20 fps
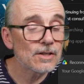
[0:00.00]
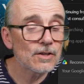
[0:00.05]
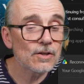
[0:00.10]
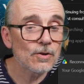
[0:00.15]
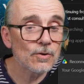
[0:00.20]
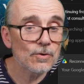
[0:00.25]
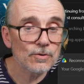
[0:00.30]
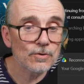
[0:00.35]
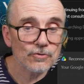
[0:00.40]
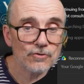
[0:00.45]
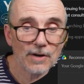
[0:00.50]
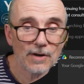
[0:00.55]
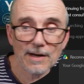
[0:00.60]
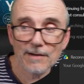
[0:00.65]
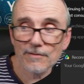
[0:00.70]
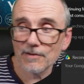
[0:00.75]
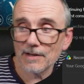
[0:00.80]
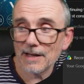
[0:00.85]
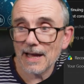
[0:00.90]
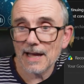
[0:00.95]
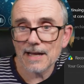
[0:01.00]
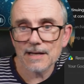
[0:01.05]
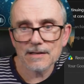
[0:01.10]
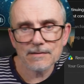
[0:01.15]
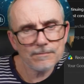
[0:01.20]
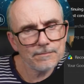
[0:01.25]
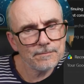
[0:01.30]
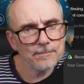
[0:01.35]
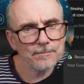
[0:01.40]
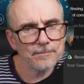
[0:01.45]
Google Drive again.
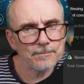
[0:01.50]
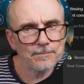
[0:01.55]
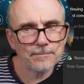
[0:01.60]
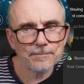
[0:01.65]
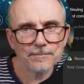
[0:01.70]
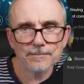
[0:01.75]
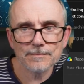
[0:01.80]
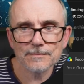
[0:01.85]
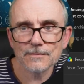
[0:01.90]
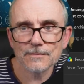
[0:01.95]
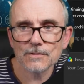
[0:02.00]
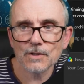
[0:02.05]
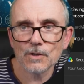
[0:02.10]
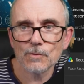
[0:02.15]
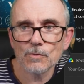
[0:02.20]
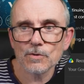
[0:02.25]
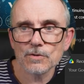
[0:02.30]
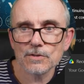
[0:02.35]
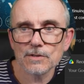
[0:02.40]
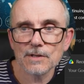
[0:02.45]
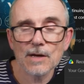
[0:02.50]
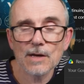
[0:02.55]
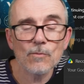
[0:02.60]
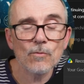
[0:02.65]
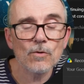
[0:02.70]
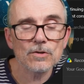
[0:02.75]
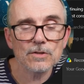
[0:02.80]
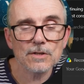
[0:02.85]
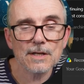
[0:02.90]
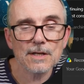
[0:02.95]
So it
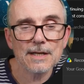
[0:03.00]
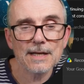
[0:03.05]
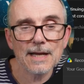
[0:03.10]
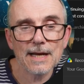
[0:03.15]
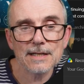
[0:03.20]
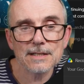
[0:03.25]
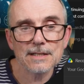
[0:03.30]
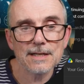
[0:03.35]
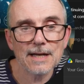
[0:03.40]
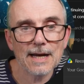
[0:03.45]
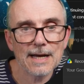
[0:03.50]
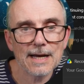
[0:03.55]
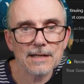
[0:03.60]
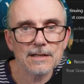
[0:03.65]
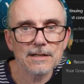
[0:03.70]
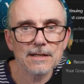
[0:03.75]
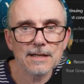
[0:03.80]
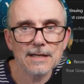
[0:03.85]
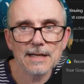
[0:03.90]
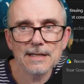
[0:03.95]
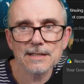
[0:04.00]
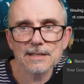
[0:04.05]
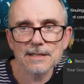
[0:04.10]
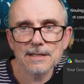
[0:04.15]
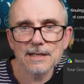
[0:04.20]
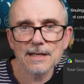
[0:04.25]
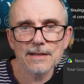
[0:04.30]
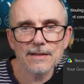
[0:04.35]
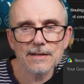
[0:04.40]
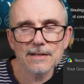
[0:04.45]
wasn't connected. I hadn't
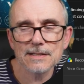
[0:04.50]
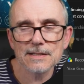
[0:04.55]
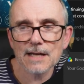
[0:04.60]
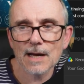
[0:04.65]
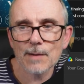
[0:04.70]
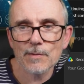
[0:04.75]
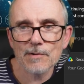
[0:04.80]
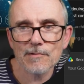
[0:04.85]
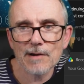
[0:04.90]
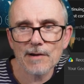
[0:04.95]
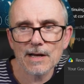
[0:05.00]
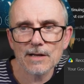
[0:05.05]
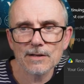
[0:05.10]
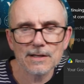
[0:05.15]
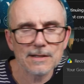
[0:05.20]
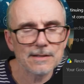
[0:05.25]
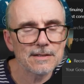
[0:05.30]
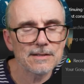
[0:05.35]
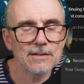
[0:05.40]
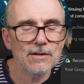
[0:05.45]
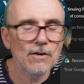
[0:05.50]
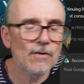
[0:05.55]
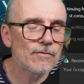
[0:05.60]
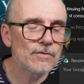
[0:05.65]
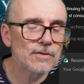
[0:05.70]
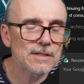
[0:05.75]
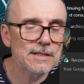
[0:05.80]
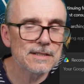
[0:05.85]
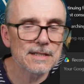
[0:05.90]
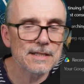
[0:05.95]
connected it this time around. I
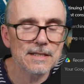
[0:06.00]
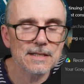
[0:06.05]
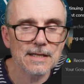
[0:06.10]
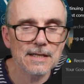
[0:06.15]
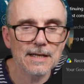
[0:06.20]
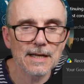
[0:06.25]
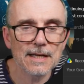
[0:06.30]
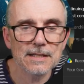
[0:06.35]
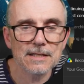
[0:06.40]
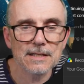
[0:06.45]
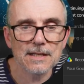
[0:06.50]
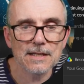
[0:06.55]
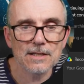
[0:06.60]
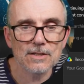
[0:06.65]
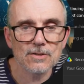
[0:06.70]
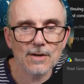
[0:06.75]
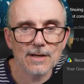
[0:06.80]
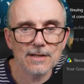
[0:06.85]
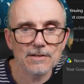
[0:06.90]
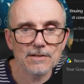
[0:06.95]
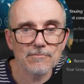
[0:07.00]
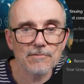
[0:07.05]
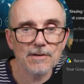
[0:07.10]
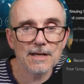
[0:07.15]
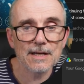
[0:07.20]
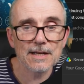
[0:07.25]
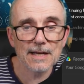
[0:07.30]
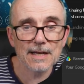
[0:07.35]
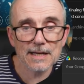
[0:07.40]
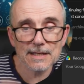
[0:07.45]
obviously disconnected it, so I had to
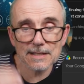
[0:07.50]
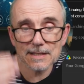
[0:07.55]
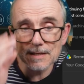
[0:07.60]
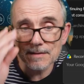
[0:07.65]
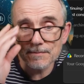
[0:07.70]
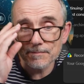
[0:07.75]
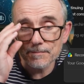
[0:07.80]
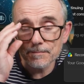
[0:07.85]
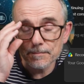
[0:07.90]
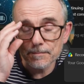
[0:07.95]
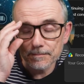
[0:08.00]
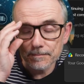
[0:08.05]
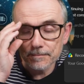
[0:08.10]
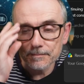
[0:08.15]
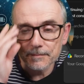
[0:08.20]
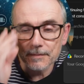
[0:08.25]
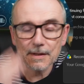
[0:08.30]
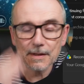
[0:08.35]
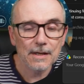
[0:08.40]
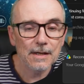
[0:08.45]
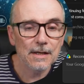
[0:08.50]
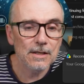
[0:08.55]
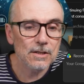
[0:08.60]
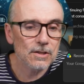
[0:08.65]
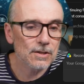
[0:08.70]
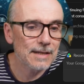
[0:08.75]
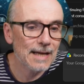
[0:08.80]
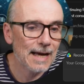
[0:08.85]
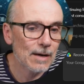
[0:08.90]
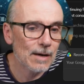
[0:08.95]
reconnect it.
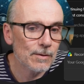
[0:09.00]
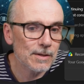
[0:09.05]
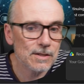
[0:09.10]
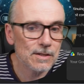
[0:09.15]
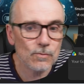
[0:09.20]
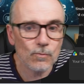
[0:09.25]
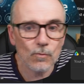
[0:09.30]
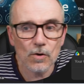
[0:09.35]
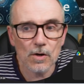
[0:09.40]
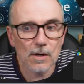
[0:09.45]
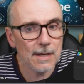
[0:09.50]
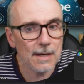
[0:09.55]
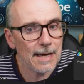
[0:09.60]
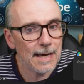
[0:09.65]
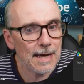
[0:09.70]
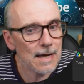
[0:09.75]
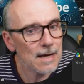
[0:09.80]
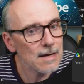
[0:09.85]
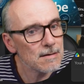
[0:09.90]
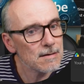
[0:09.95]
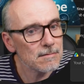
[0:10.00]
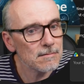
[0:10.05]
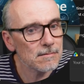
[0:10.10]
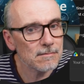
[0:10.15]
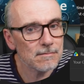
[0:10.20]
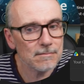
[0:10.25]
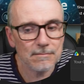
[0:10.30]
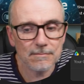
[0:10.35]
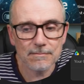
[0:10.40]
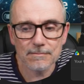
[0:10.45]
Now it's working
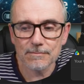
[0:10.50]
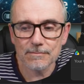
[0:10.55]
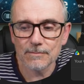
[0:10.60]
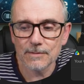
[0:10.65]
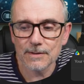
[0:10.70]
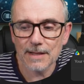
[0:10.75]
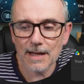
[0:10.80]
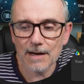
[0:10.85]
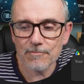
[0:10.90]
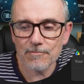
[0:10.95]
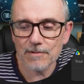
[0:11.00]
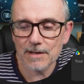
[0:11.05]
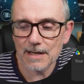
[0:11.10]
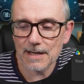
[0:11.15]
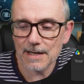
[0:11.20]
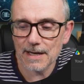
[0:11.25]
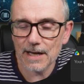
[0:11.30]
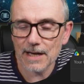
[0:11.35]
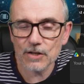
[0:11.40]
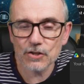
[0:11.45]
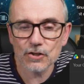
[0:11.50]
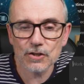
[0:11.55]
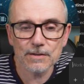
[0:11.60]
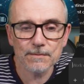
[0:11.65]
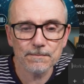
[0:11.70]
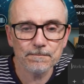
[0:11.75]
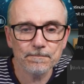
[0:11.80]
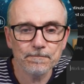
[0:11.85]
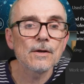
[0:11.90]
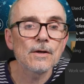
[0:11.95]
with that reconnection.
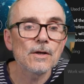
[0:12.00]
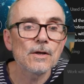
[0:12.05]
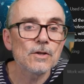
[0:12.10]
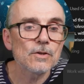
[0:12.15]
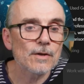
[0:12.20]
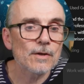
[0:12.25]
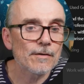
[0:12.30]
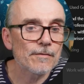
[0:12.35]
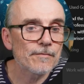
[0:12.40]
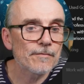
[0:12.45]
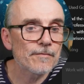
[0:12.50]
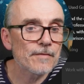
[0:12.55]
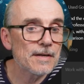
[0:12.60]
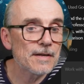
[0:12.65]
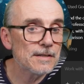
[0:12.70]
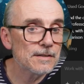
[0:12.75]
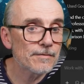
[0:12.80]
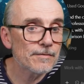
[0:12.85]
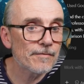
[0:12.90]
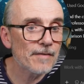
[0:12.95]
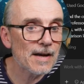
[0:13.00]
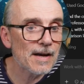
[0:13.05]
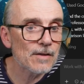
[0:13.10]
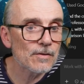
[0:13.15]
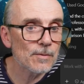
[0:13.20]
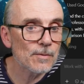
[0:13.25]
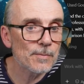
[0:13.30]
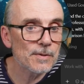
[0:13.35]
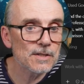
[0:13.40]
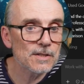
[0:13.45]
So it's
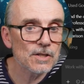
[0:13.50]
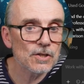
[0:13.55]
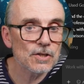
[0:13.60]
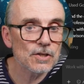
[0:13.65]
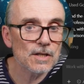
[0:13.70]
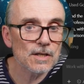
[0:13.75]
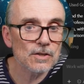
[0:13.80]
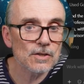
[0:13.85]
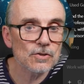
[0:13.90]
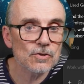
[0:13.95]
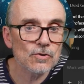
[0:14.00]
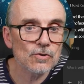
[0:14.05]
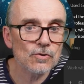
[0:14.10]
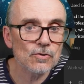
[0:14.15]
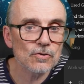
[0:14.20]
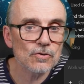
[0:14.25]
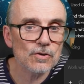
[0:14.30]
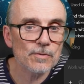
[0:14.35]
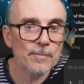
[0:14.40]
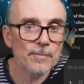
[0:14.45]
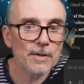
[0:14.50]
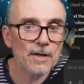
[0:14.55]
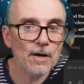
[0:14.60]
found the positioning source, company